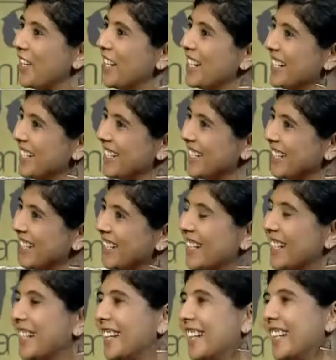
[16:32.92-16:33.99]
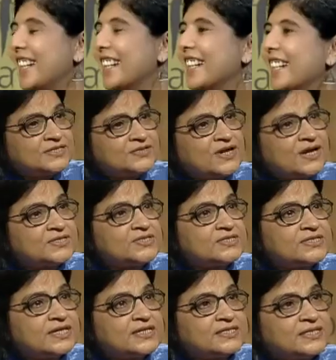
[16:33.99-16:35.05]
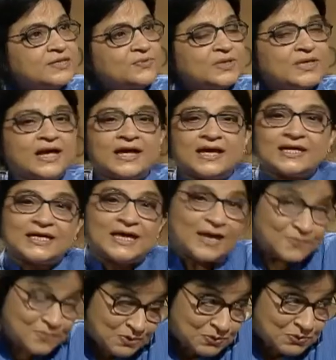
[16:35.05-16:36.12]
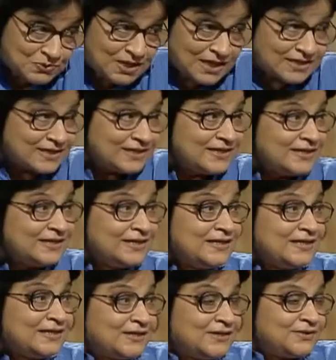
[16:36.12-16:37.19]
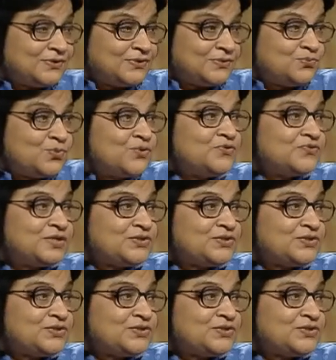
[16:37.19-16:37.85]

Yes. Well, India International Center, when I came into Delhi, you know, which